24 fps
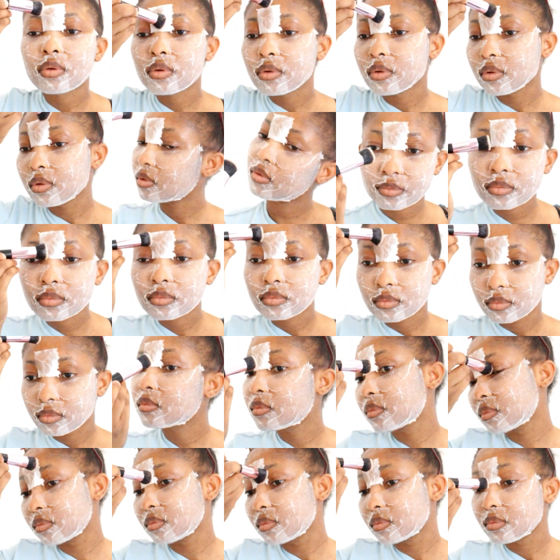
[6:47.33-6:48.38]
or the
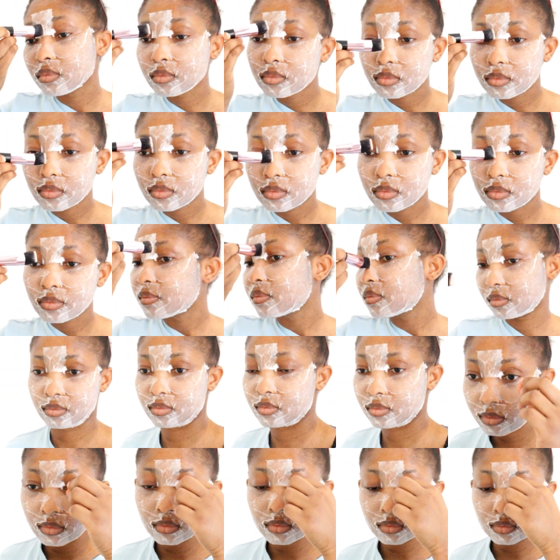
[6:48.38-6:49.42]
bridge of my
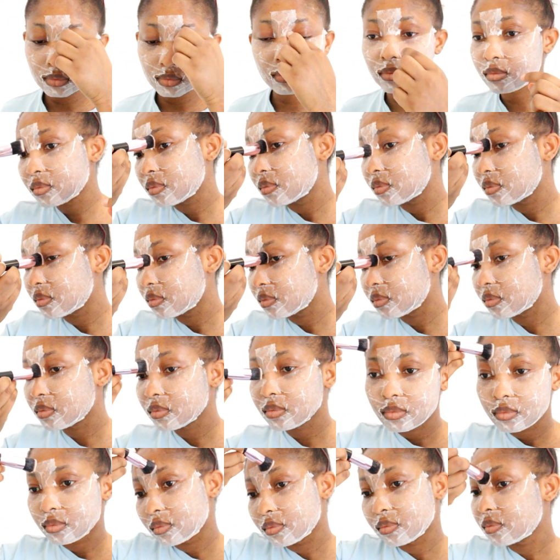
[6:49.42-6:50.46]
nose area,
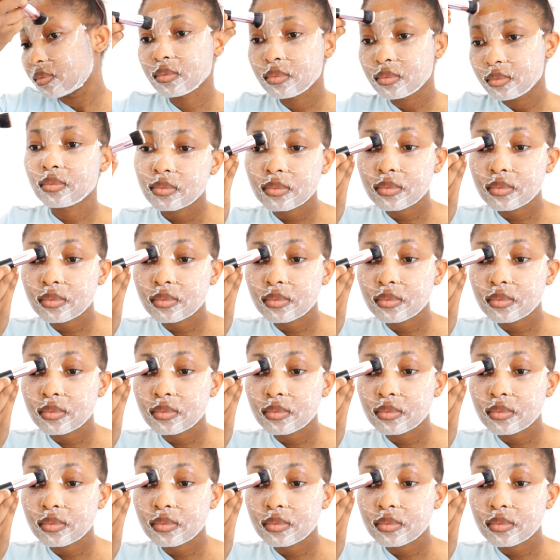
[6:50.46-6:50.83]
and the same